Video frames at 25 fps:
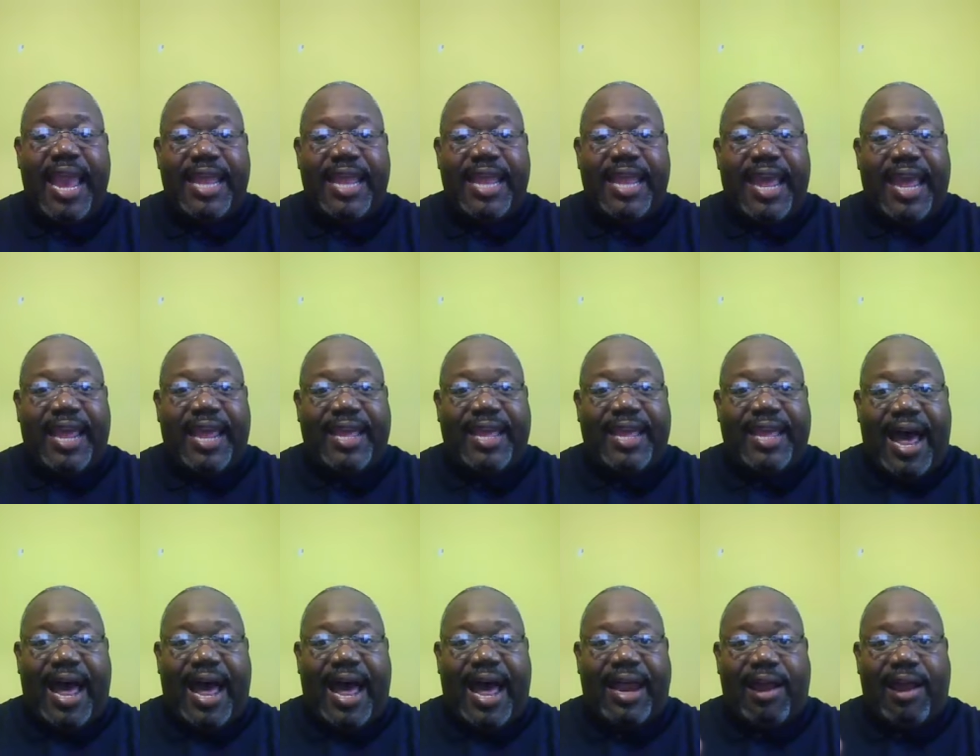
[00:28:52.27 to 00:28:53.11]
and that
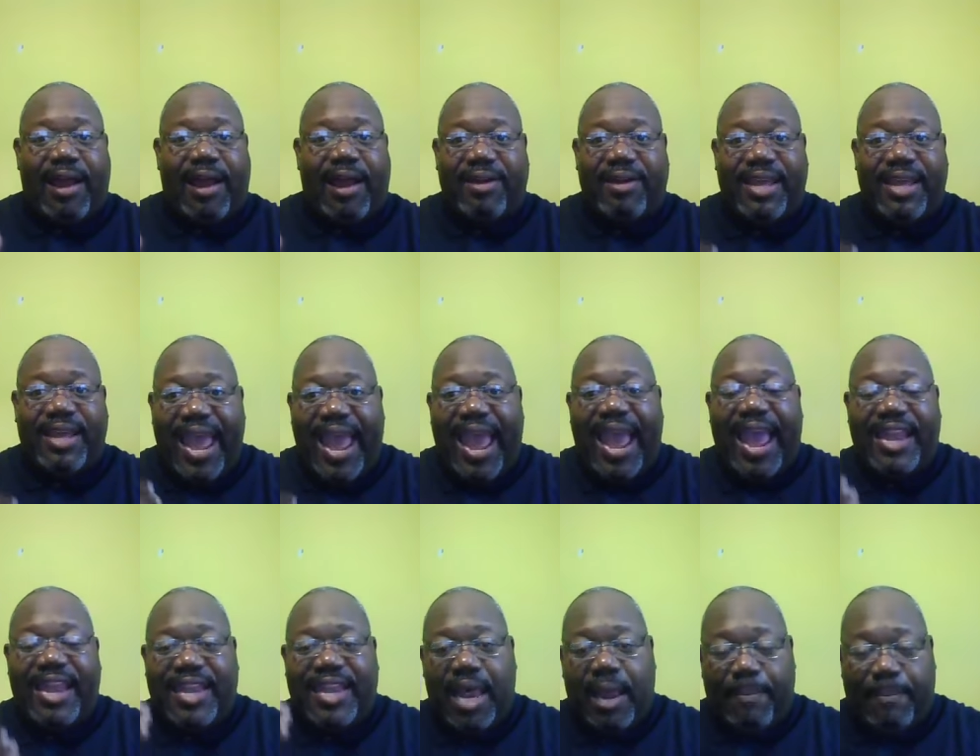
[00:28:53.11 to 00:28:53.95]
God already
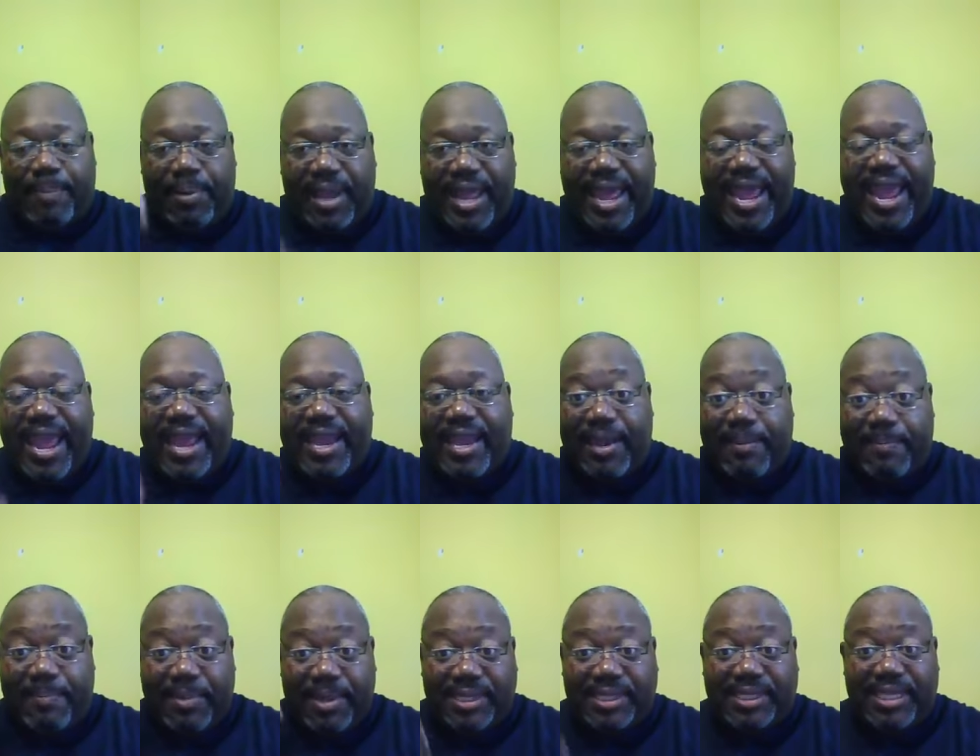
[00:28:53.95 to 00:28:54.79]
had that plan
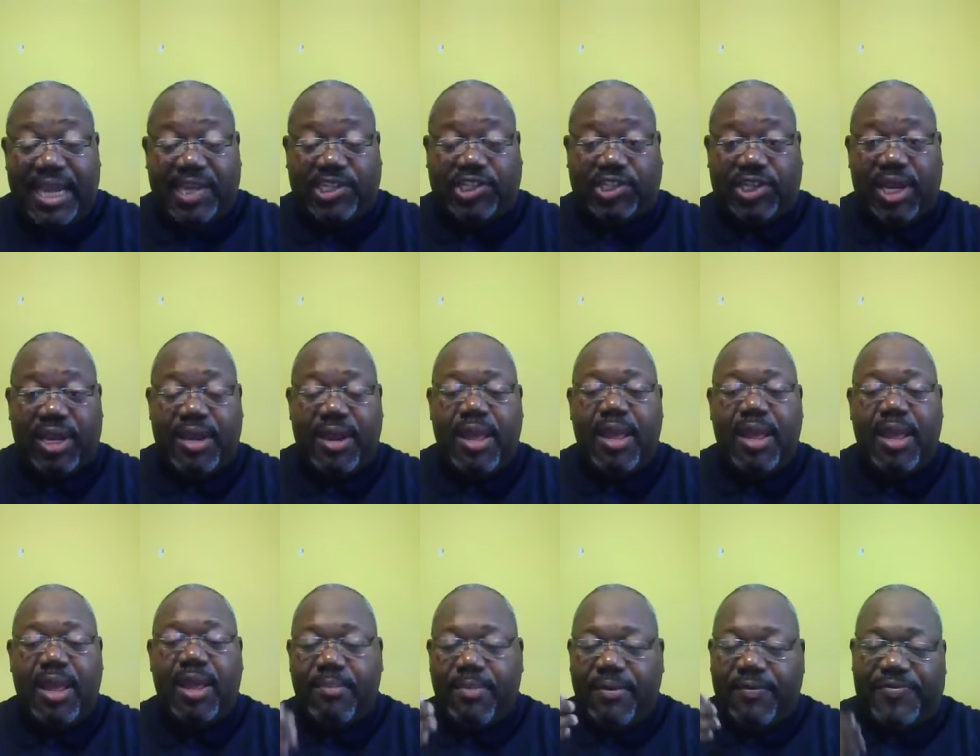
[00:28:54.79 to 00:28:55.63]
and position
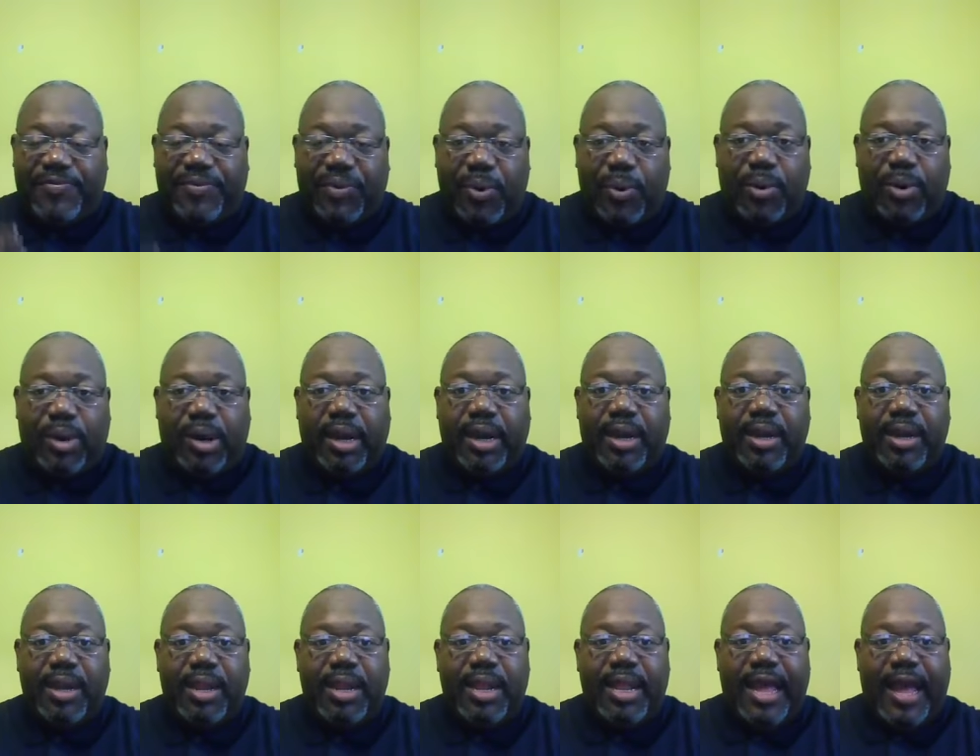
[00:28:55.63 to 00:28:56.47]

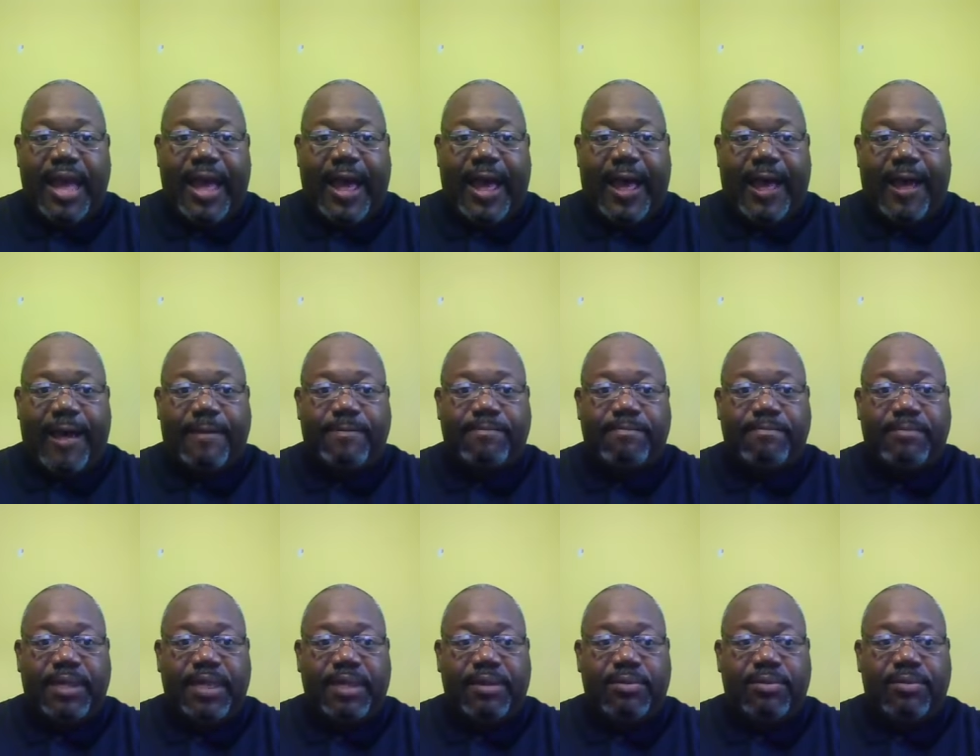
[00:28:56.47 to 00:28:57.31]
before
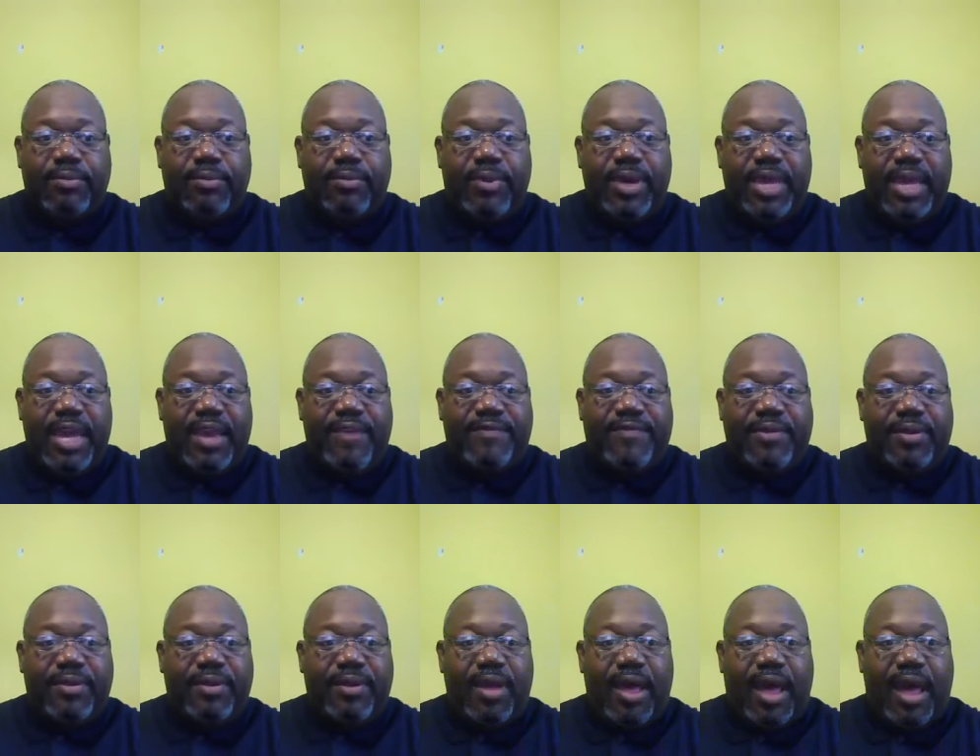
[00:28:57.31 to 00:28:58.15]
um, we
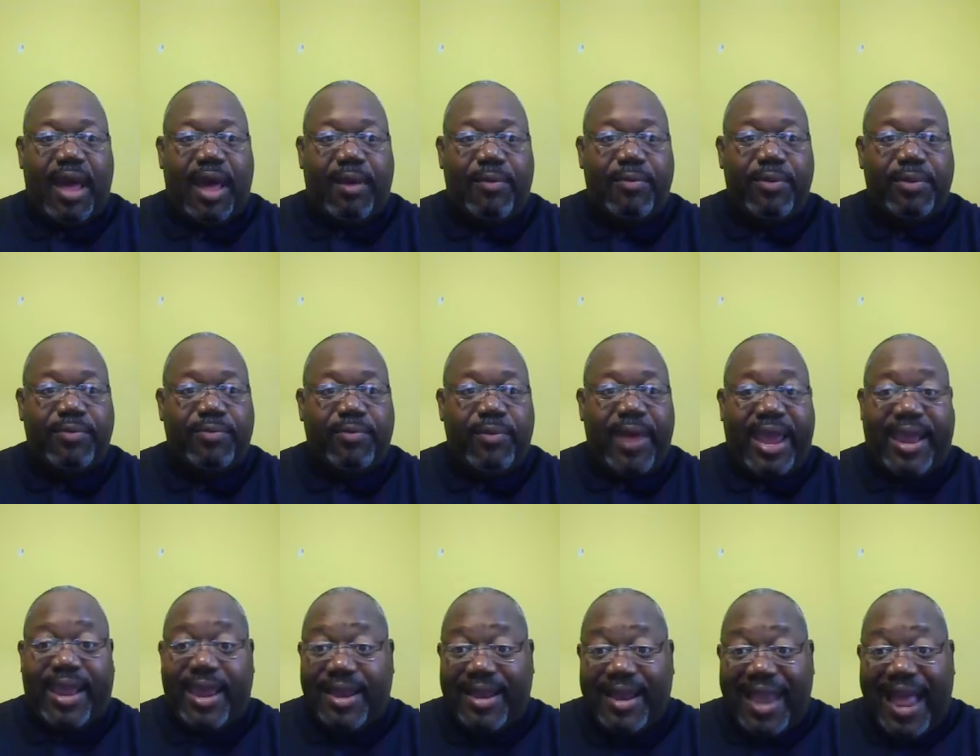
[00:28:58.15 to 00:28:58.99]
even uh, would
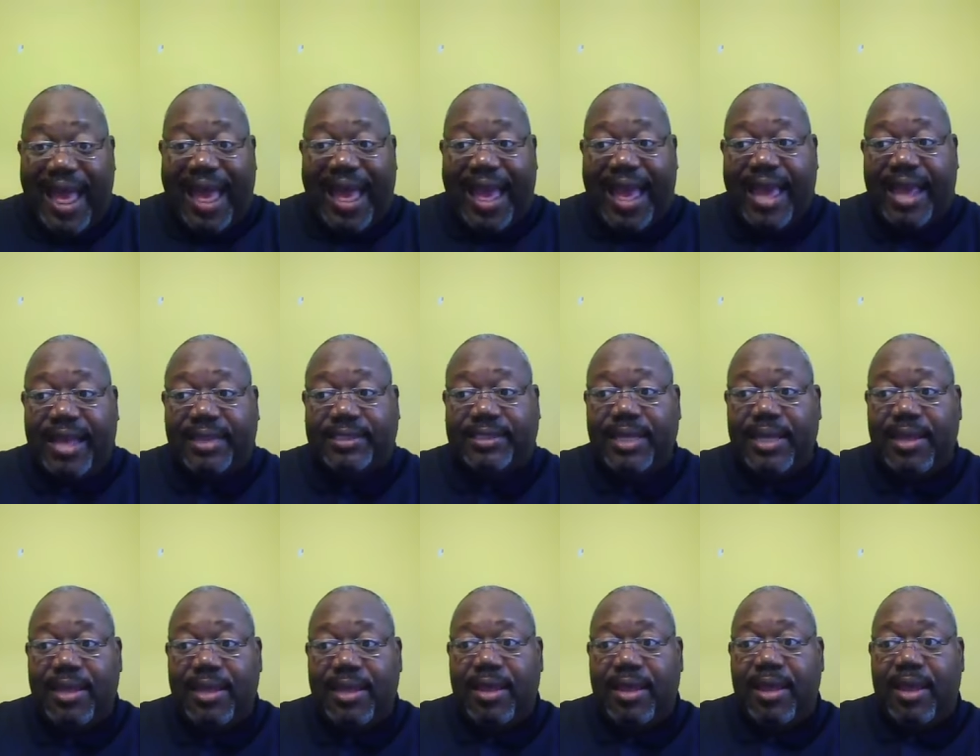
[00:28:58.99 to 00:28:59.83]
recognize
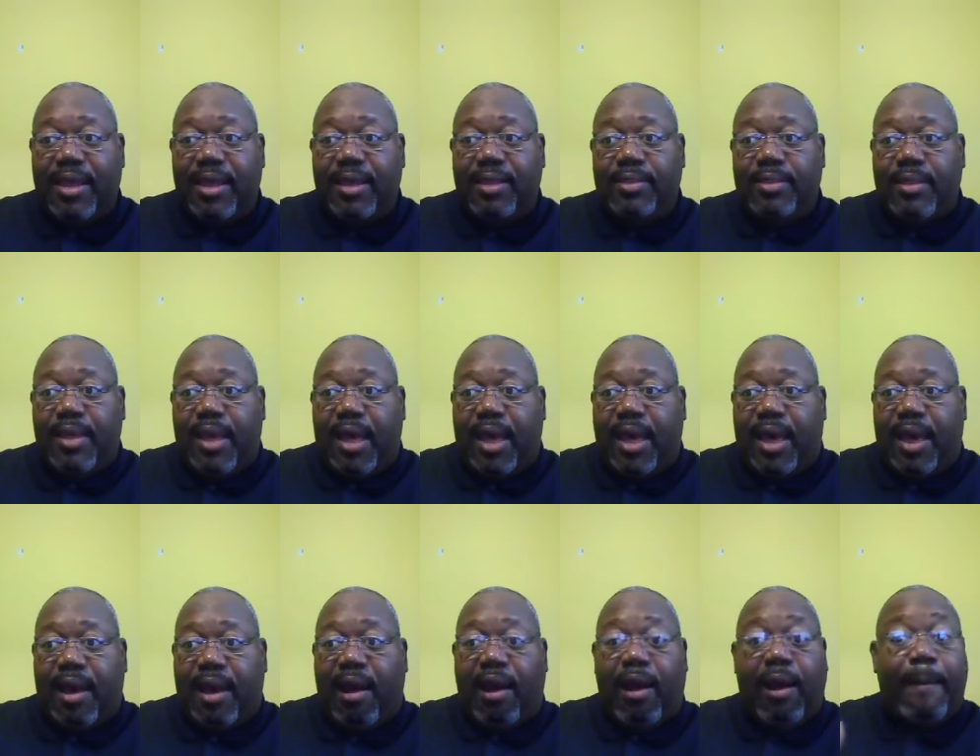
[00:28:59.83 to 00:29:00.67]
uh,
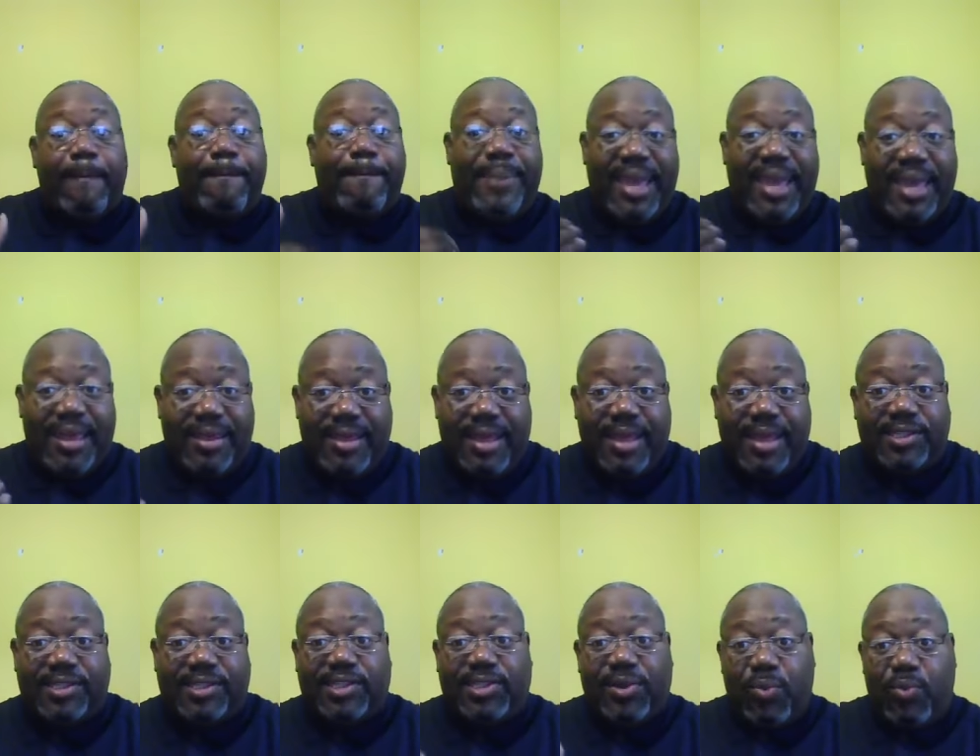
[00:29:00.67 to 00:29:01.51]
our
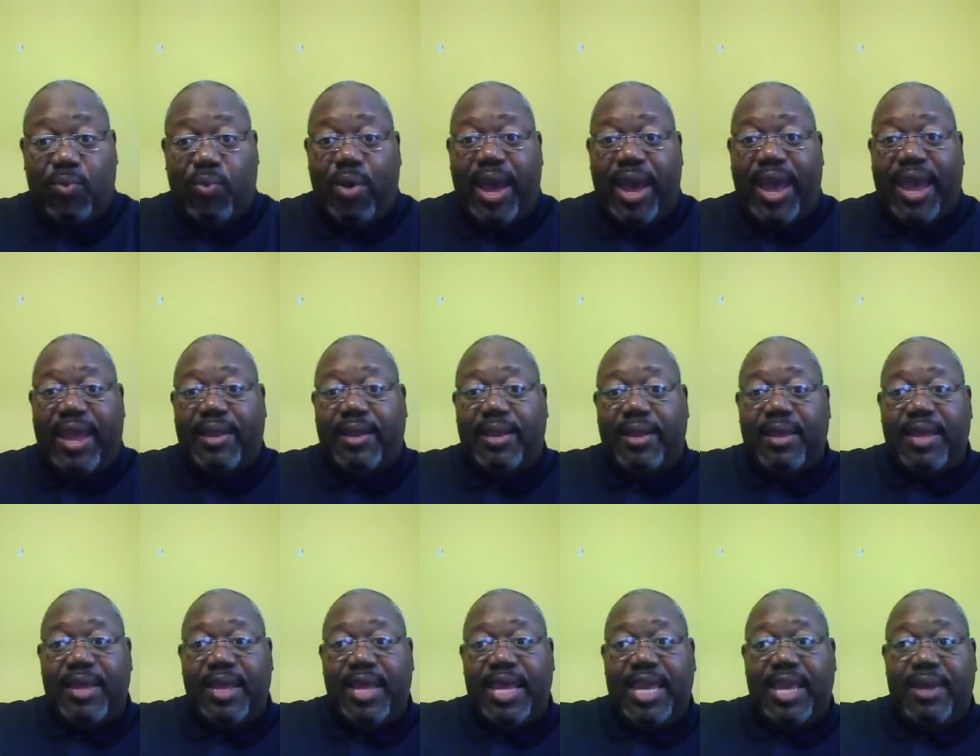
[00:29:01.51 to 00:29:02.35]
obedience to what
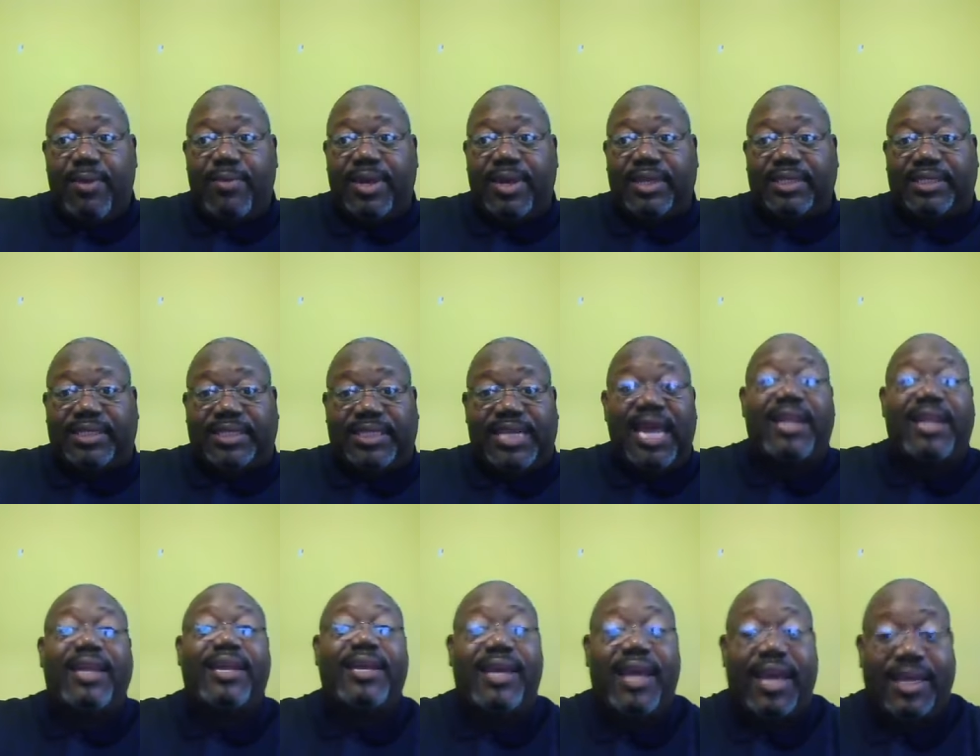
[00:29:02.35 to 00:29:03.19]
He was
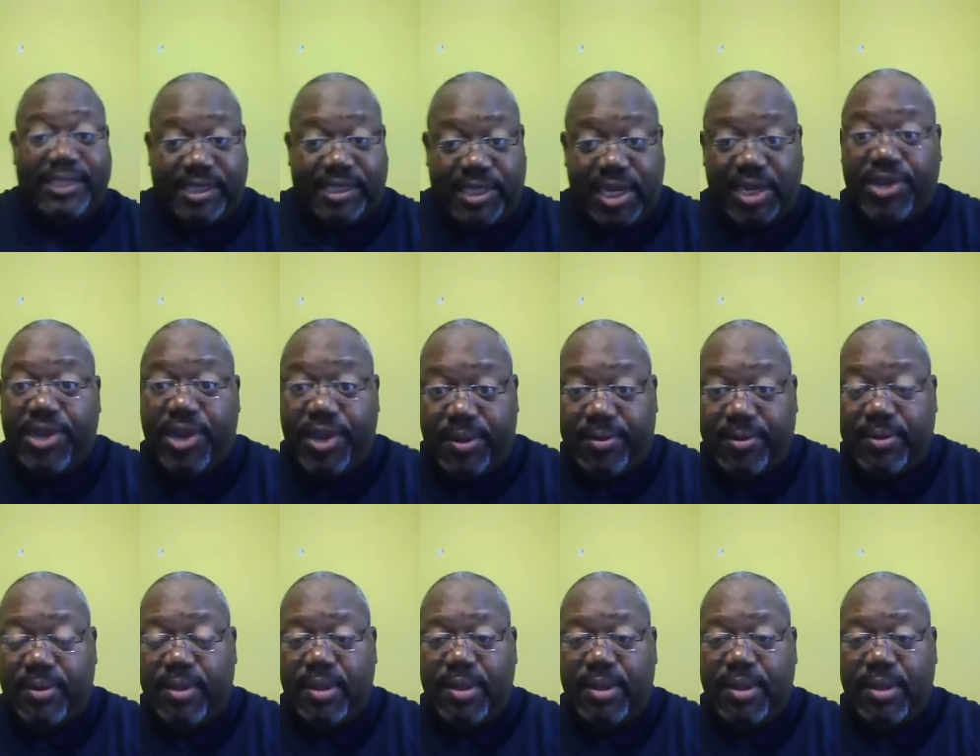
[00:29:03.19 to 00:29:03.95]
telling us to do.